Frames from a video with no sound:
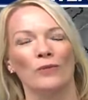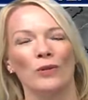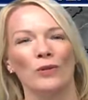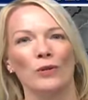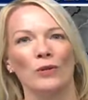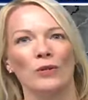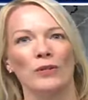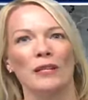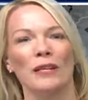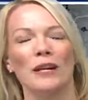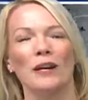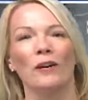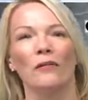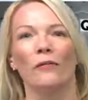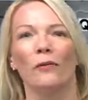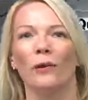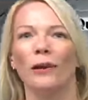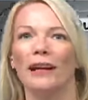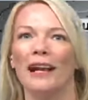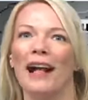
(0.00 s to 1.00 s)
So your Sierra
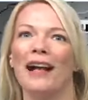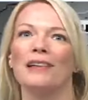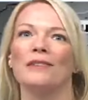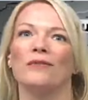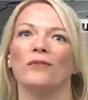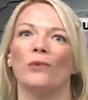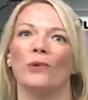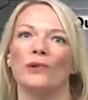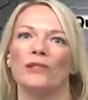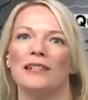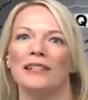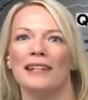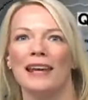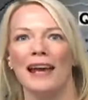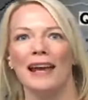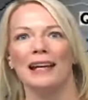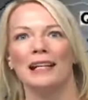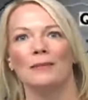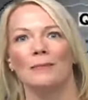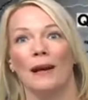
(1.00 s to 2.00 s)
forecast for
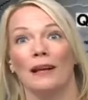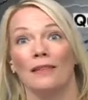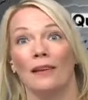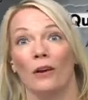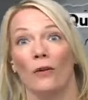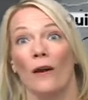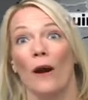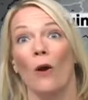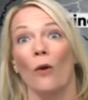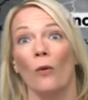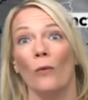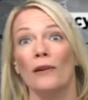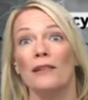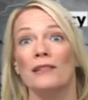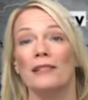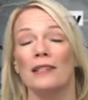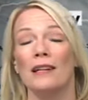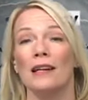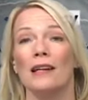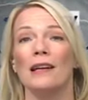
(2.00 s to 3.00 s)
today, expect that around
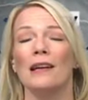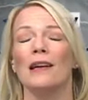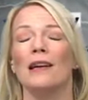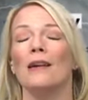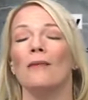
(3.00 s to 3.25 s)
Quincy,